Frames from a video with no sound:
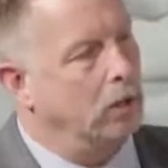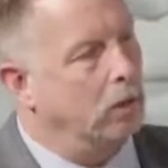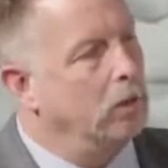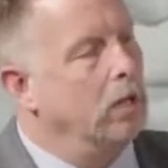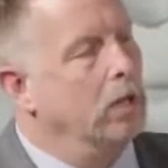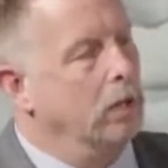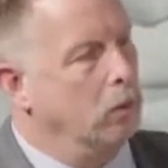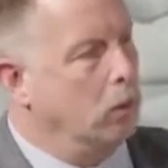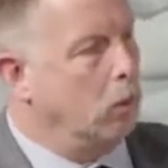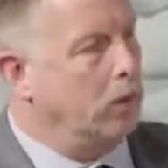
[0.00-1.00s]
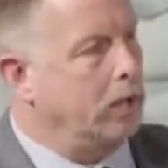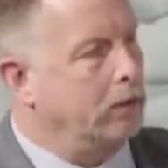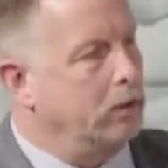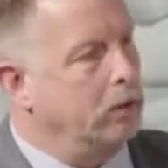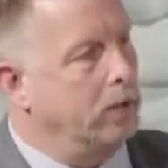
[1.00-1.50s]
So we're working
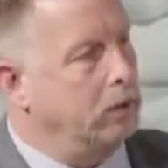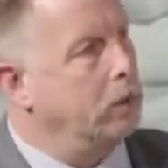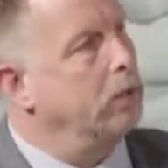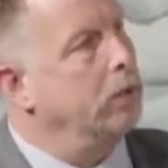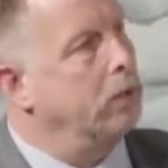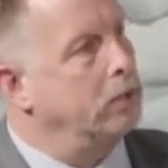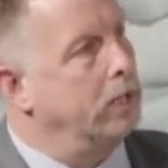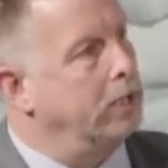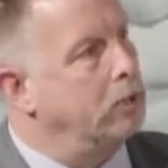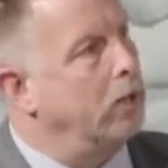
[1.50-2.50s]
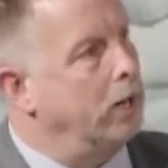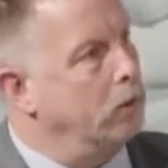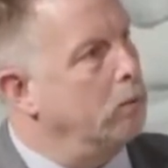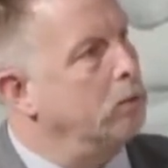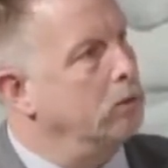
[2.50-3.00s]
through things with New York State to try
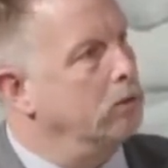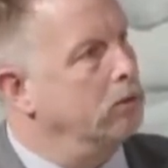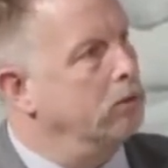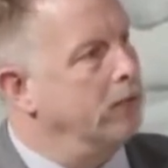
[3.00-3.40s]
to improve